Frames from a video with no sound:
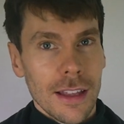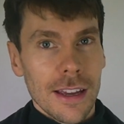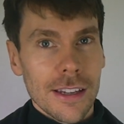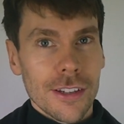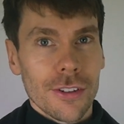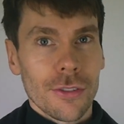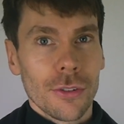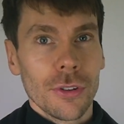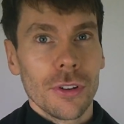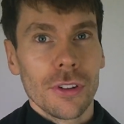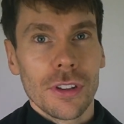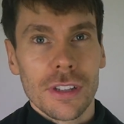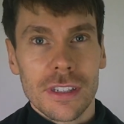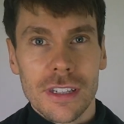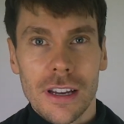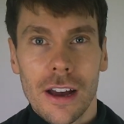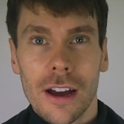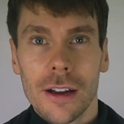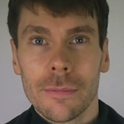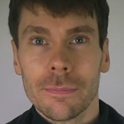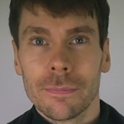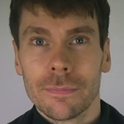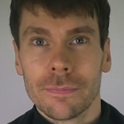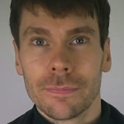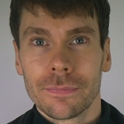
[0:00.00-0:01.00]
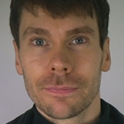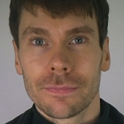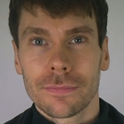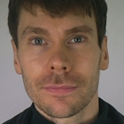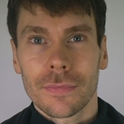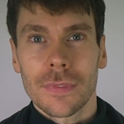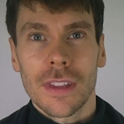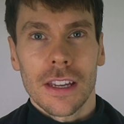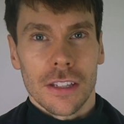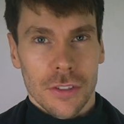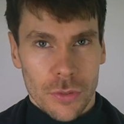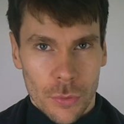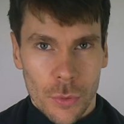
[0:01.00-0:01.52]
That's for another time.
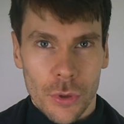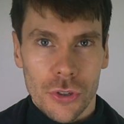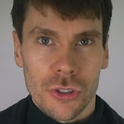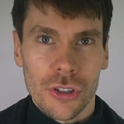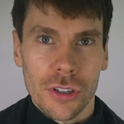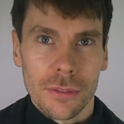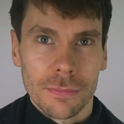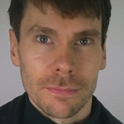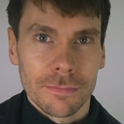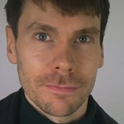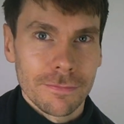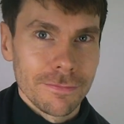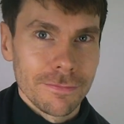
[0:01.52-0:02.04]
Thanks for watching.